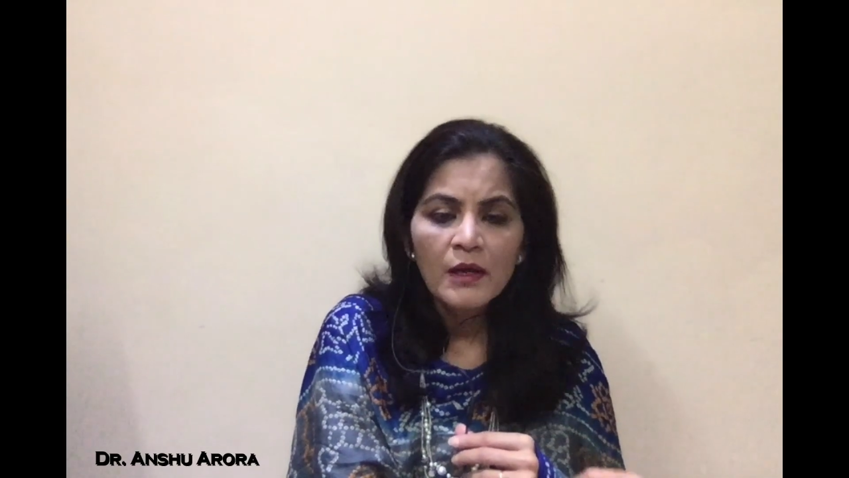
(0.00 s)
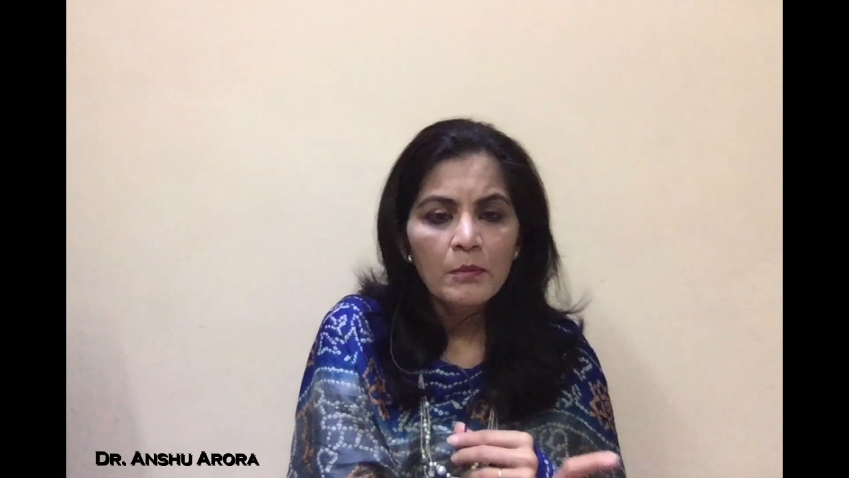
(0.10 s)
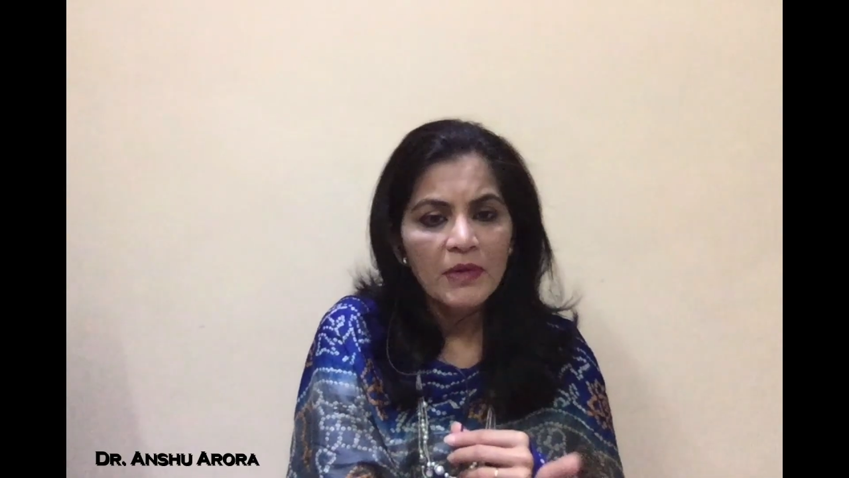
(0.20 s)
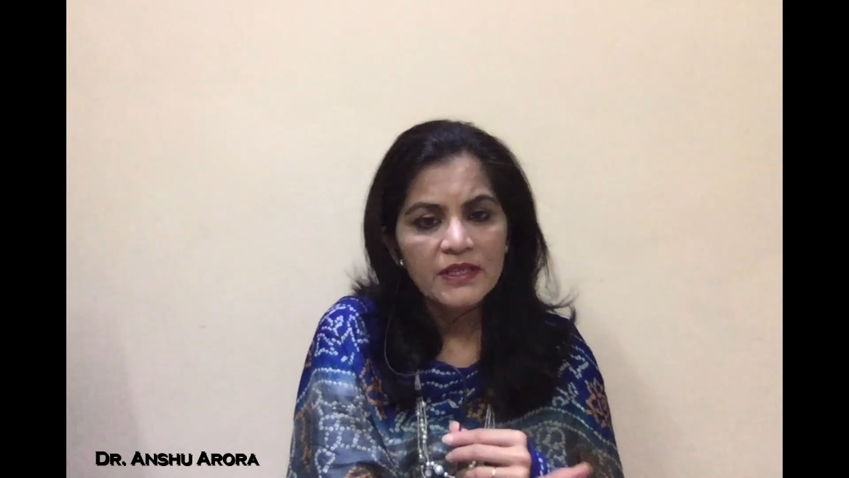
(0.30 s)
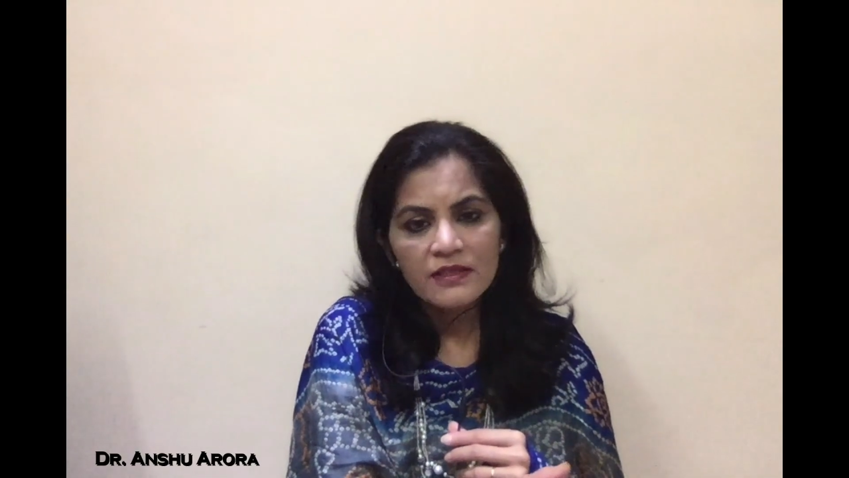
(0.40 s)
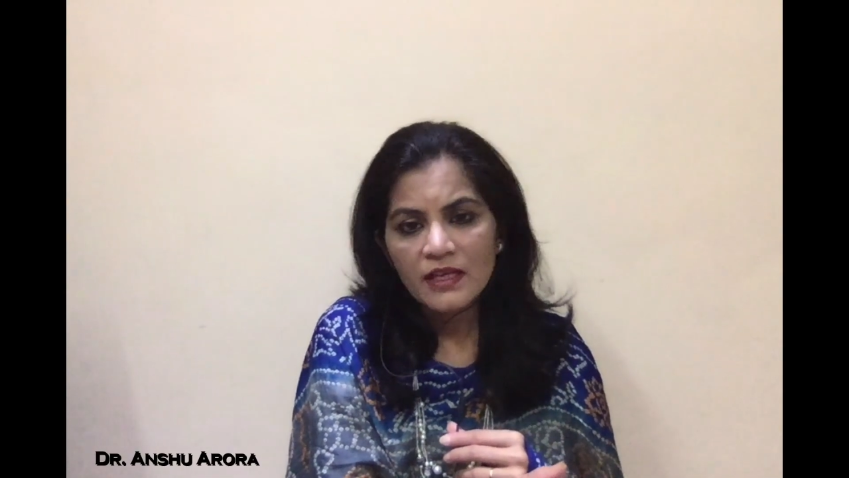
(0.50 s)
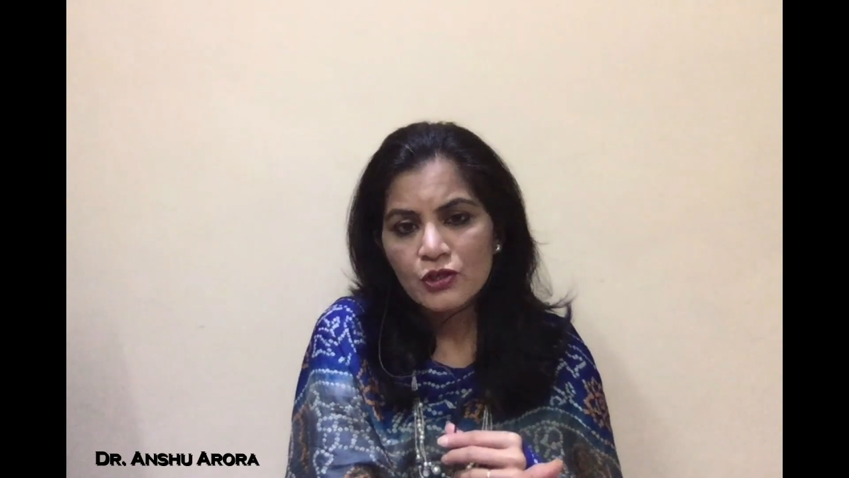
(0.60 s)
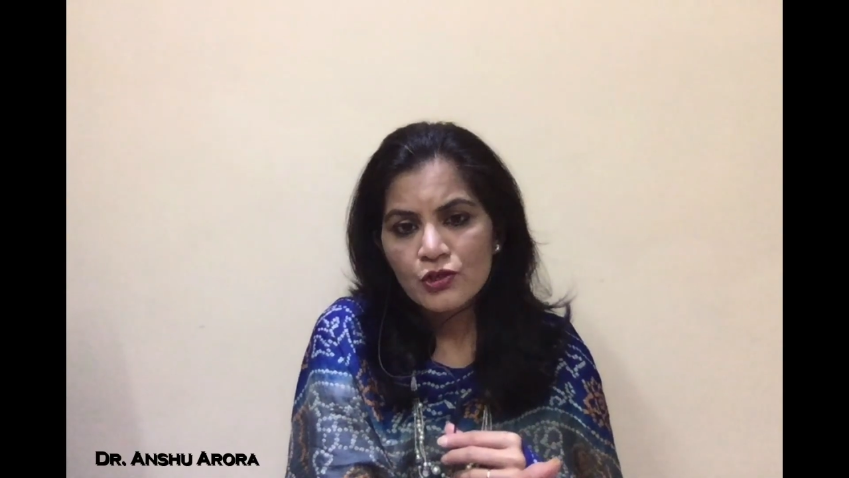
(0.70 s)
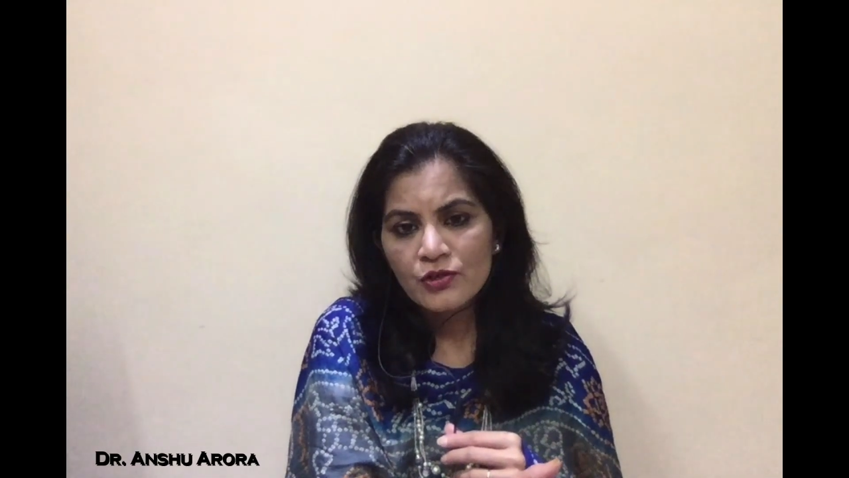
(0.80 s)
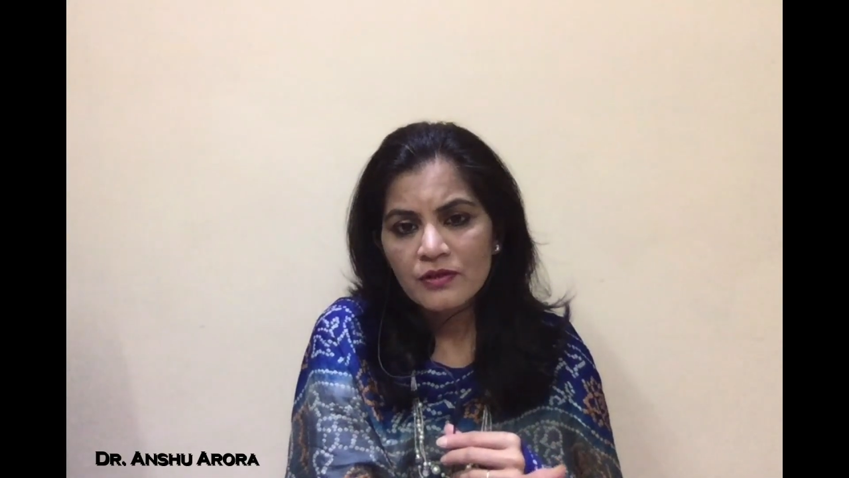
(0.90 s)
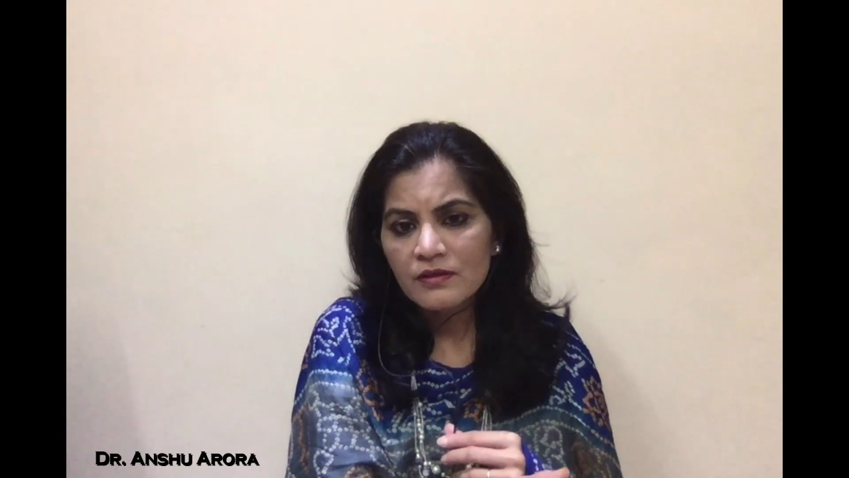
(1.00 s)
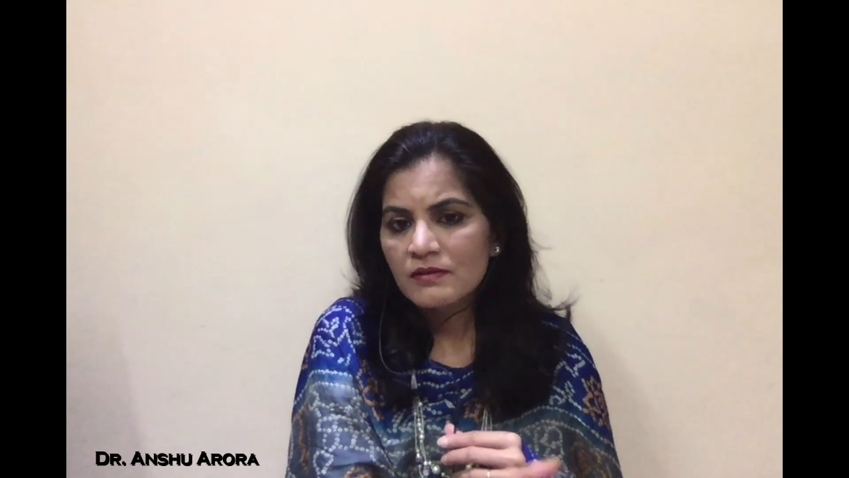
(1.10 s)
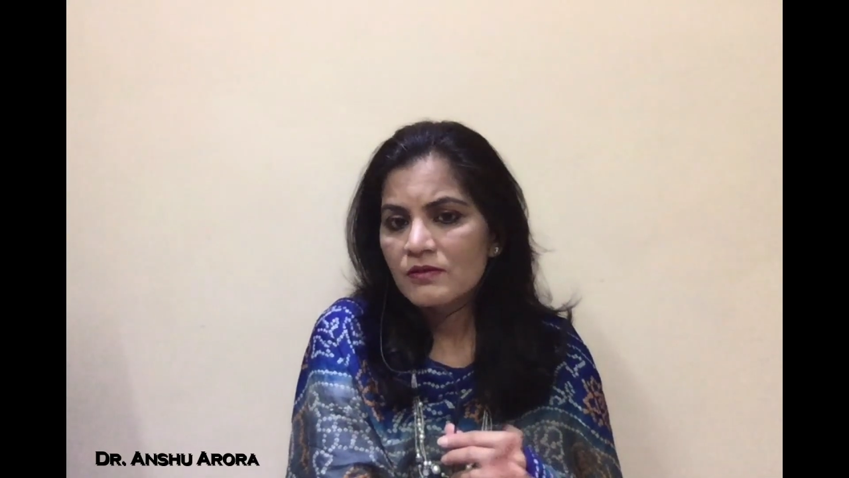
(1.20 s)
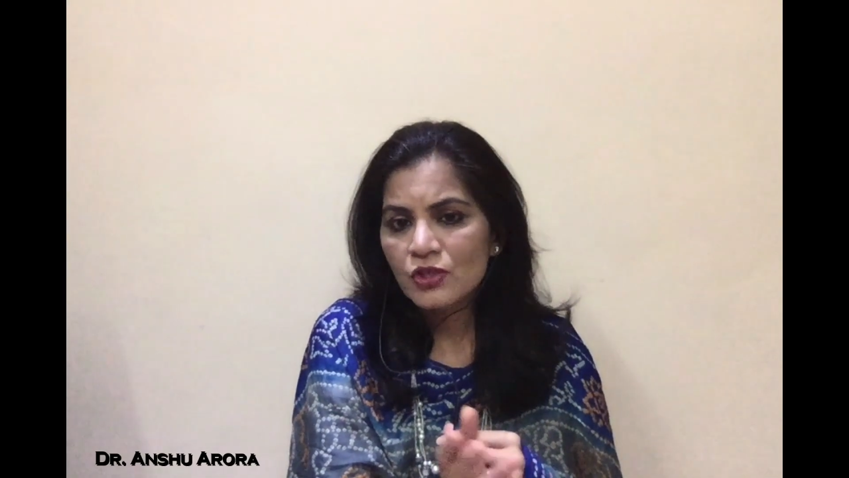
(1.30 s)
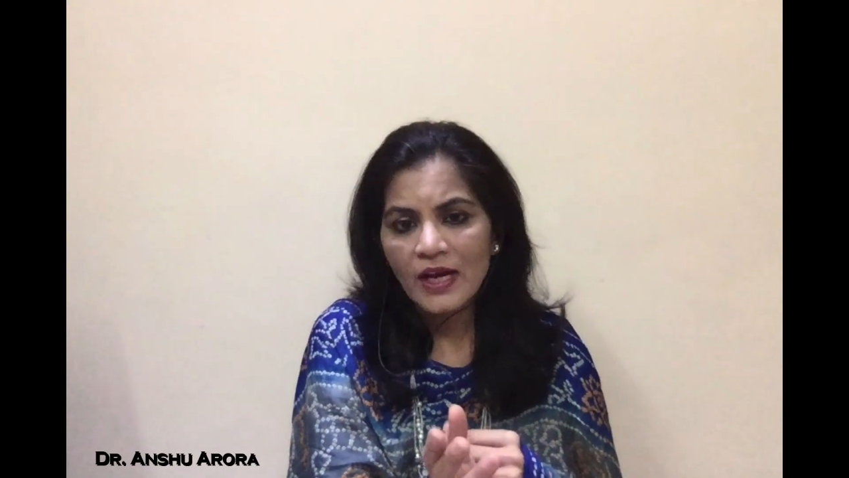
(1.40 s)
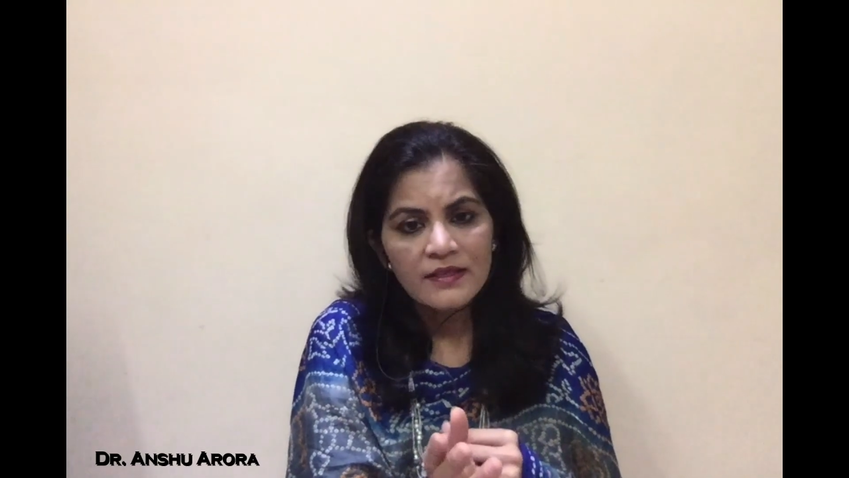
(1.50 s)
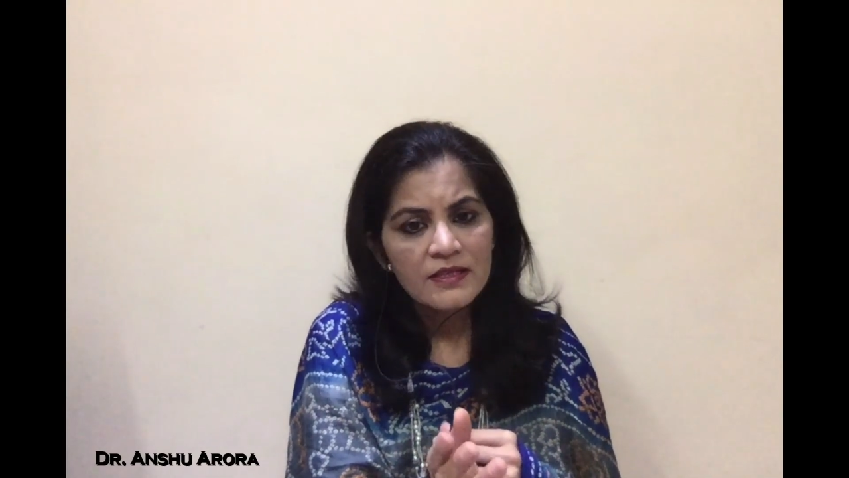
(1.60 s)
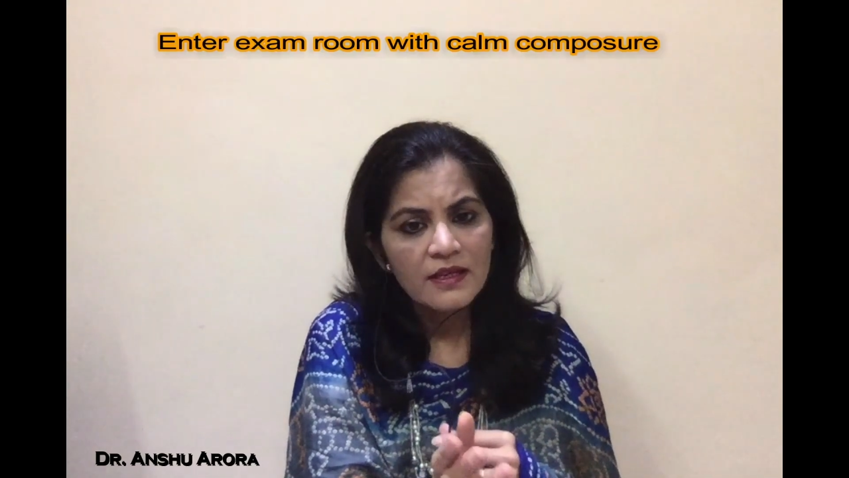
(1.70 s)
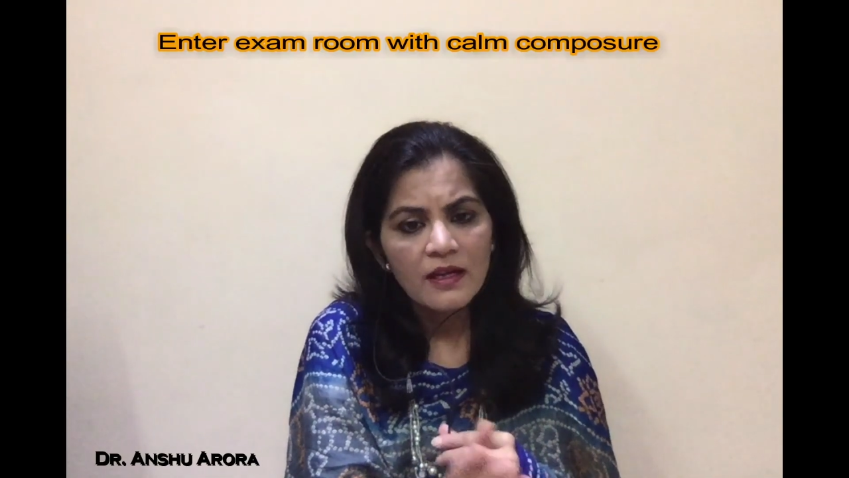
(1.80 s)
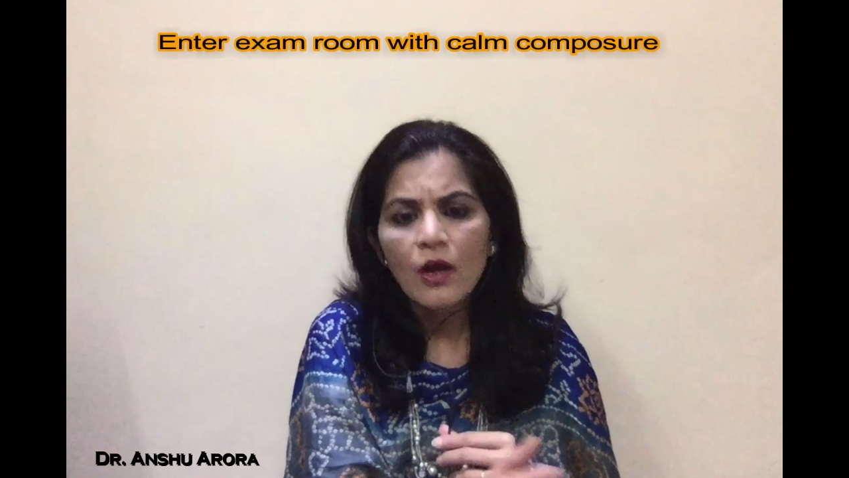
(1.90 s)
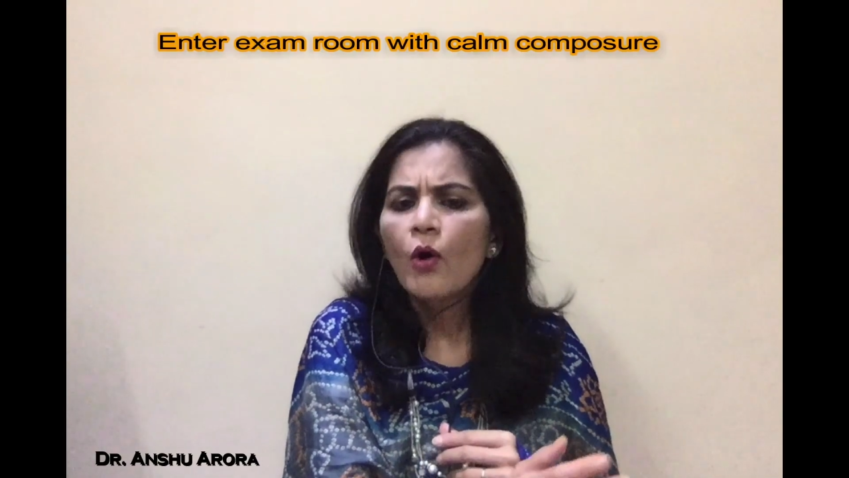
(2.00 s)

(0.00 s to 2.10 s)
meditation, chanting,